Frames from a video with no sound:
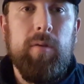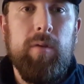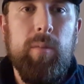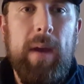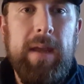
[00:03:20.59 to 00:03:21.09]

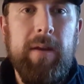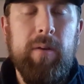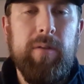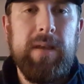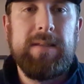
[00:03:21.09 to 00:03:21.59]
You may
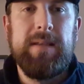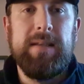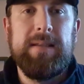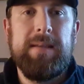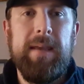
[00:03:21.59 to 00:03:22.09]
know this
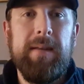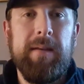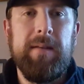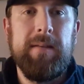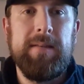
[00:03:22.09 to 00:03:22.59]
as
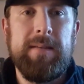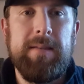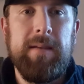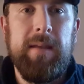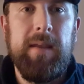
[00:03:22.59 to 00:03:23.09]

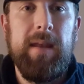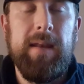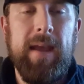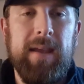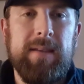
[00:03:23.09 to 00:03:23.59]
Gittins
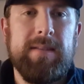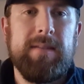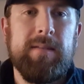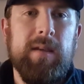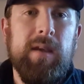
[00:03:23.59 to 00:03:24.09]

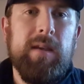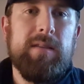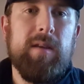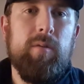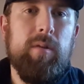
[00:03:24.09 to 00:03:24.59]
index.
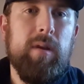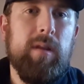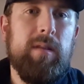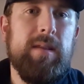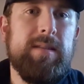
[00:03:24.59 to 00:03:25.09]
So
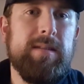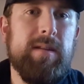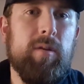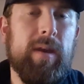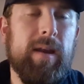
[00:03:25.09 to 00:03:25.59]
this is
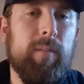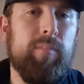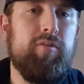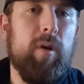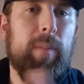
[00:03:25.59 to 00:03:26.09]
looking at
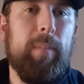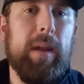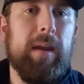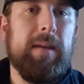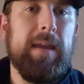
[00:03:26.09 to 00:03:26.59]

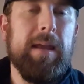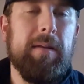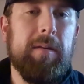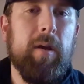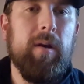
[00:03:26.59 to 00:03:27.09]
probability
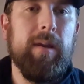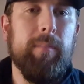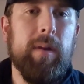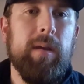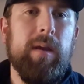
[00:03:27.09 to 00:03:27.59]
and
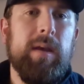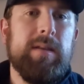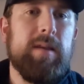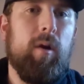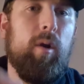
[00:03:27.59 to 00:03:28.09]
time.
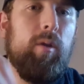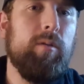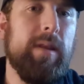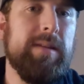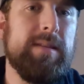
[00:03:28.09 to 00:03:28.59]
So
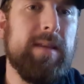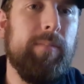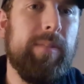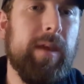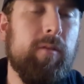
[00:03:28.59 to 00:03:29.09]
holding
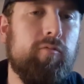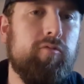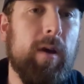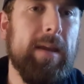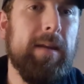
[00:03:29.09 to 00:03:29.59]
something
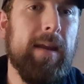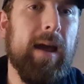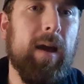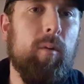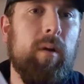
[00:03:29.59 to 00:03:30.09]
right
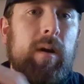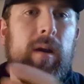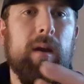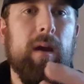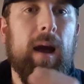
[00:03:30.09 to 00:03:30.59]
now
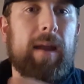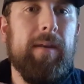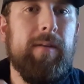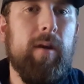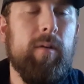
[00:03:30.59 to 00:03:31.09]

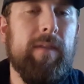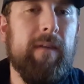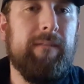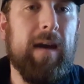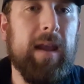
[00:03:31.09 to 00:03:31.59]
and knowing
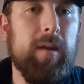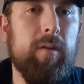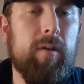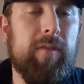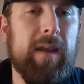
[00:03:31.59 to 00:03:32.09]
the
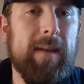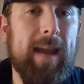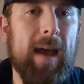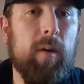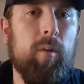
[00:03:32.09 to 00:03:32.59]
value of it
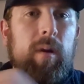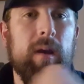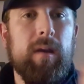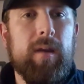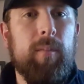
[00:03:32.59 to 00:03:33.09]
now,
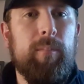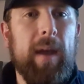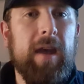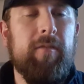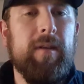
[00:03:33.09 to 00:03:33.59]

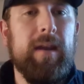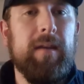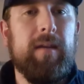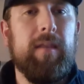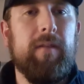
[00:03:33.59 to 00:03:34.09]
comparing
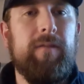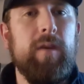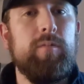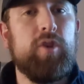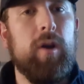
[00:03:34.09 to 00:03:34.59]
it to the
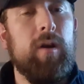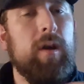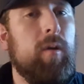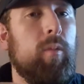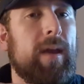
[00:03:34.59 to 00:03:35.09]
future,
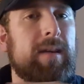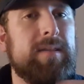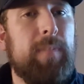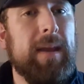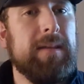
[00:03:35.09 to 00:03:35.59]
we
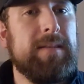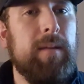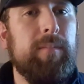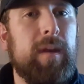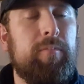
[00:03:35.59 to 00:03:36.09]
expect
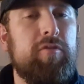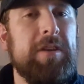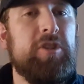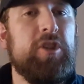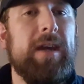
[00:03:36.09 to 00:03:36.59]
some
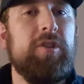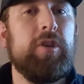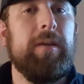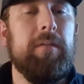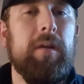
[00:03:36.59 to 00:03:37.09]

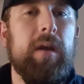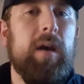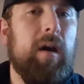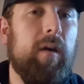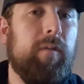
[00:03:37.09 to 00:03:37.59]
depreciation.
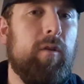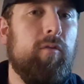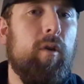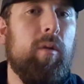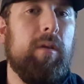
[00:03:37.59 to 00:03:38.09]

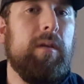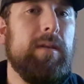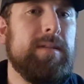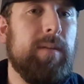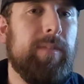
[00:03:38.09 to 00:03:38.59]
After all,
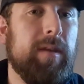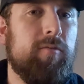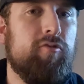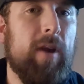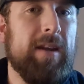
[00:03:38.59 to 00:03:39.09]
something
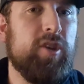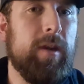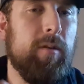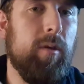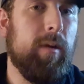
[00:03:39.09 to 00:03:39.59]

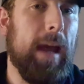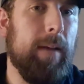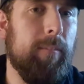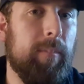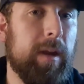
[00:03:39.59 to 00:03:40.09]
tragic could
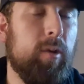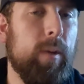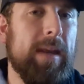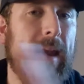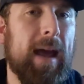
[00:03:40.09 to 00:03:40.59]
happen
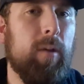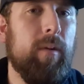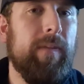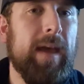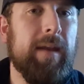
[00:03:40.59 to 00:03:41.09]
between now
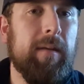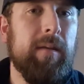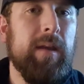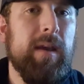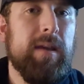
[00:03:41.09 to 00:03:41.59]
and then.
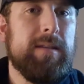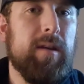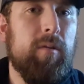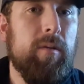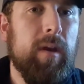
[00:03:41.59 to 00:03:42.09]

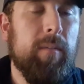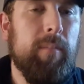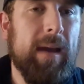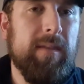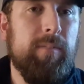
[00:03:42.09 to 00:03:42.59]
So
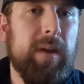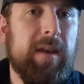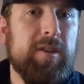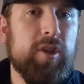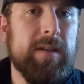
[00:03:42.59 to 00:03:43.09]

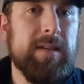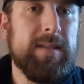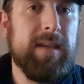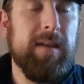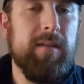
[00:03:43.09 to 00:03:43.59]
mathematicians
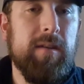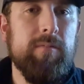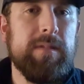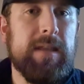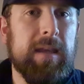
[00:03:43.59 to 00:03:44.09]
can
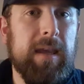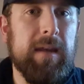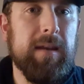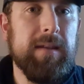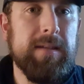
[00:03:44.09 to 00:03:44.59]
use the
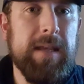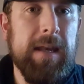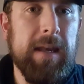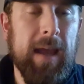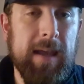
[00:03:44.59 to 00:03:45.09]
Gittins
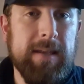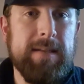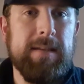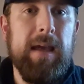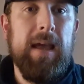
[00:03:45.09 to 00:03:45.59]

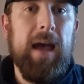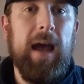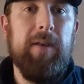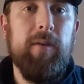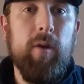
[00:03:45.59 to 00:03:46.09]
index
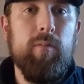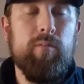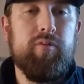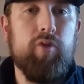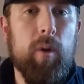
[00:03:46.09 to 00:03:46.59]
and known
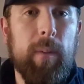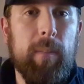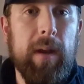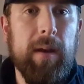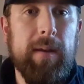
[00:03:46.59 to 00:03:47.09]

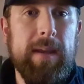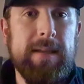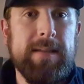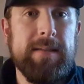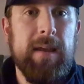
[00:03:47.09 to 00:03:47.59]

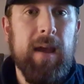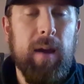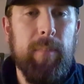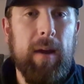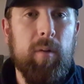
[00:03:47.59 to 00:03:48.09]
probabilities
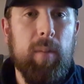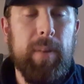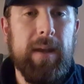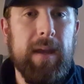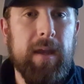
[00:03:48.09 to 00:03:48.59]
about a
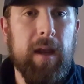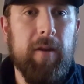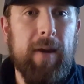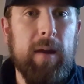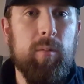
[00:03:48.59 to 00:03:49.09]

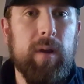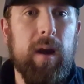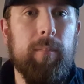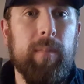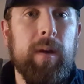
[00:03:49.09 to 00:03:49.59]
particular
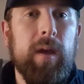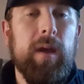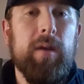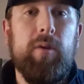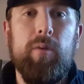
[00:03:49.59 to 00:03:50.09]
outcome
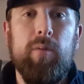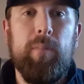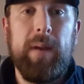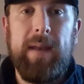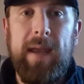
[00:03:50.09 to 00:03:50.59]
to
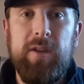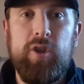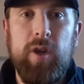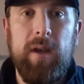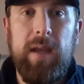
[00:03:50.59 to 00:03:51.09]

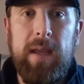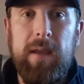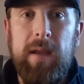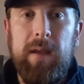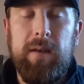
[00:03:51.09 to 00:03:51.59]

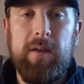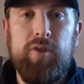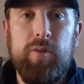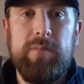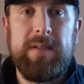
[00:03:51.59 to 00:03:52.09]
potentially
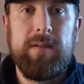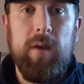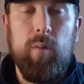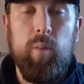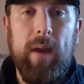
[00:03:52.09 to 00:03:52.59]
deduce
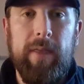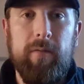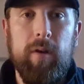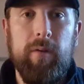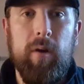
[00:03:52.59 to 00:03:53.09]

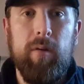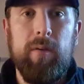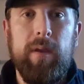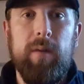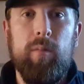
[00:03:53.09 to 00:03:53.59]
whether or
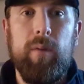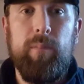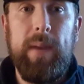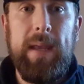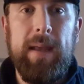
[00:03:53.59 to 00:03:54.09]
not it would
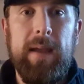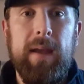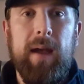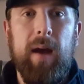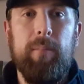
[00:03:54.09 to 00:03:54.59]
be
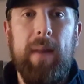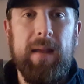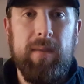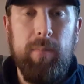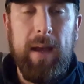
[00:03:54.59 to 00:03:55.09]
a
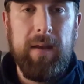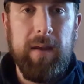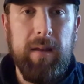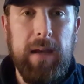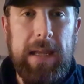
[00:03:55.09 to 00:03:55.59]

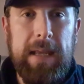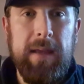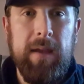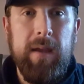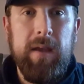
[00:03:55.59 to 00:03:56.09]
mathematically